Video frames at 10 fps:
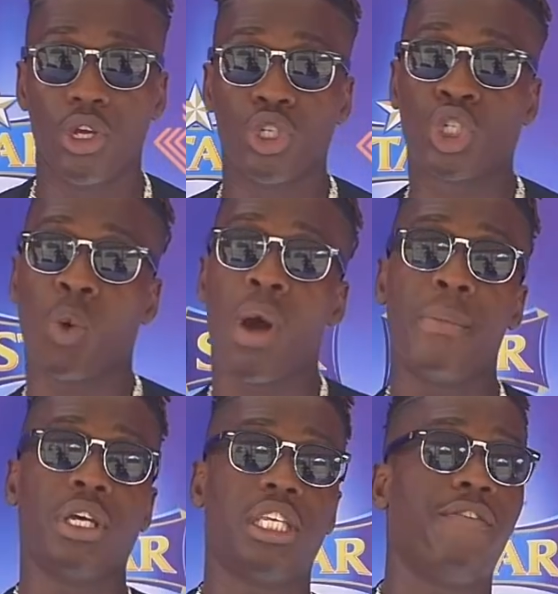
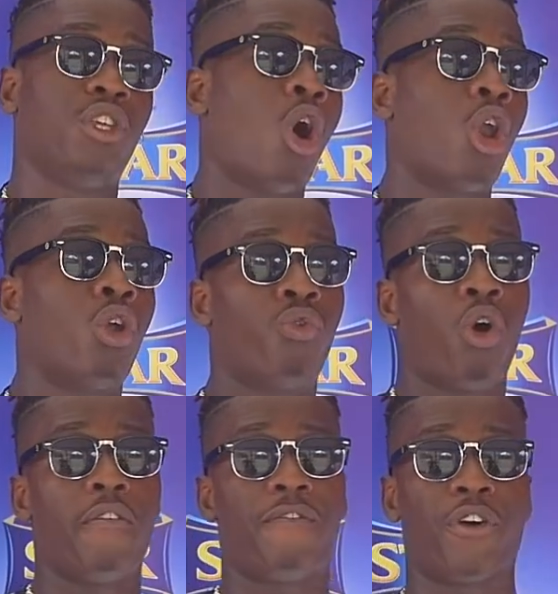competitions, and since
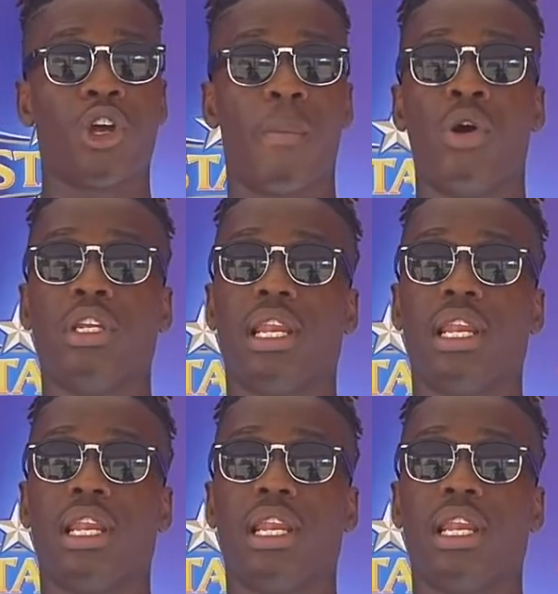then I've been doing